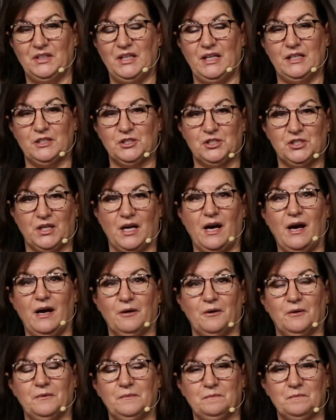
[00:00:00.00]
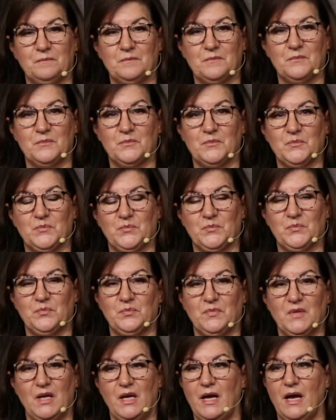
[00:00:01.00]
in Chicago.
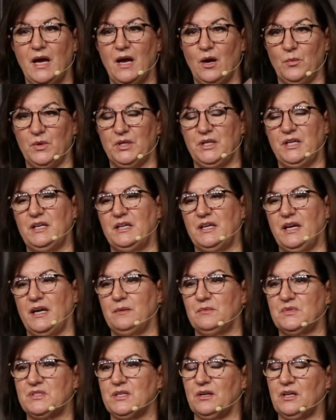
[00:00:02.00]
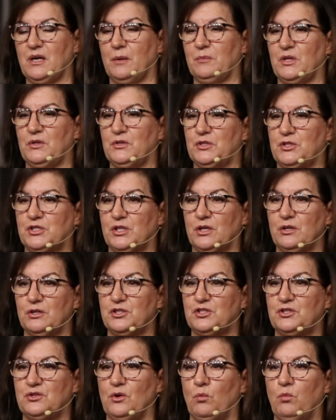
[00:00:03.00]
And when he came, started coming to the
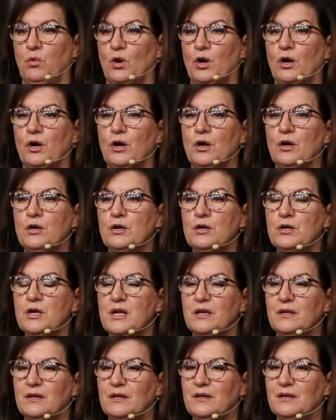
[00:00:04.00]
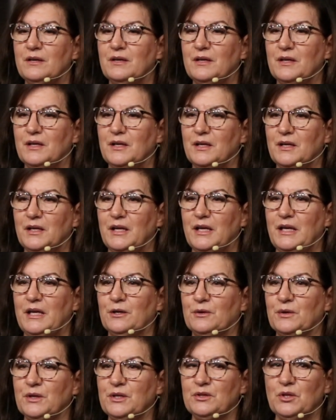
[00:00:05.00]
church, the word,
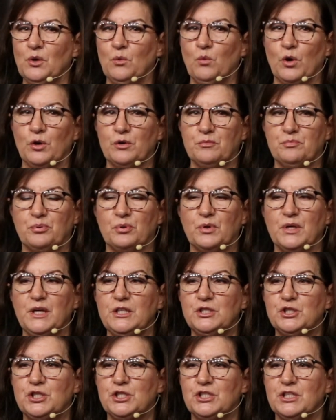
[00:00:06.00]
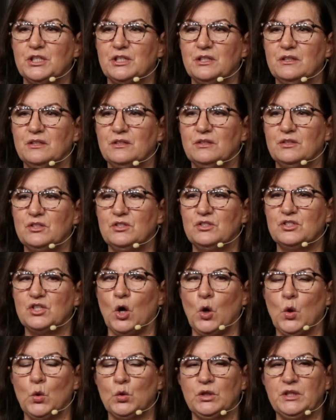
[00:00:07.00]
hearing the word preached,
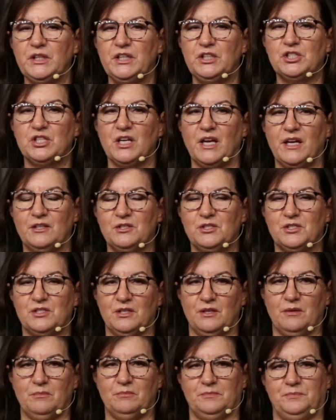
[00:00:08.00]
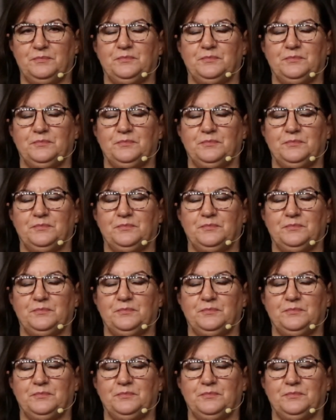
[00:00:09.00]
totally changed him.